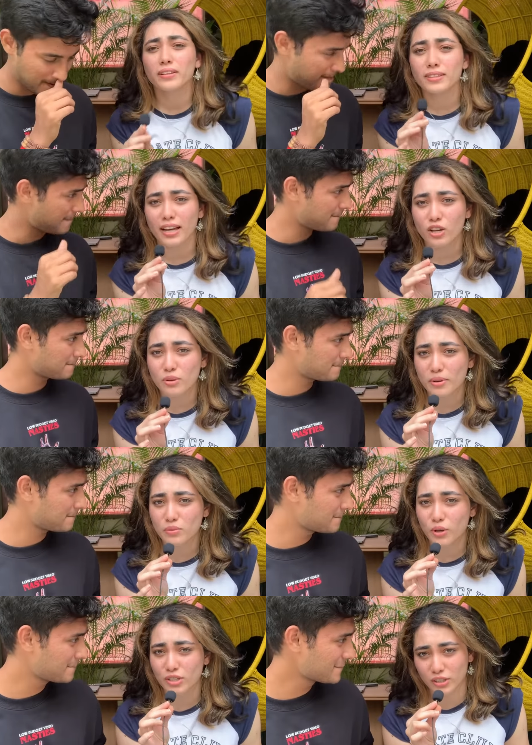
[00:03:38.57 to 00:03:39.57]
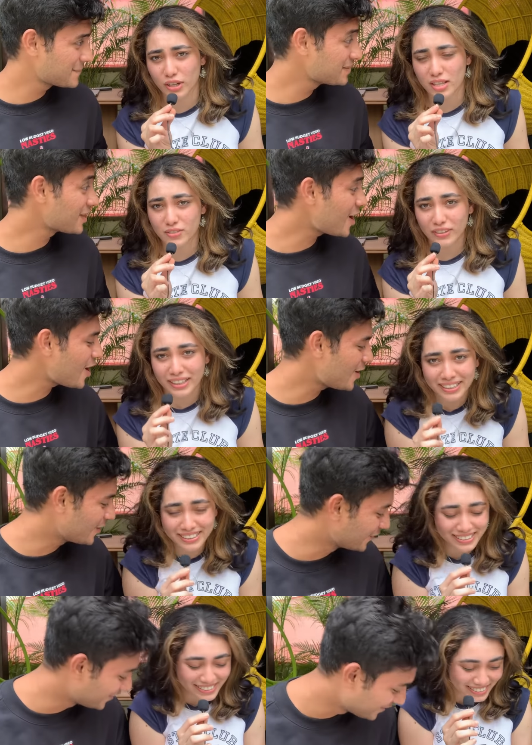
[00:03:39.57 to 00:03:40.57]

Speaker 1: Thank you so much for watching today. No.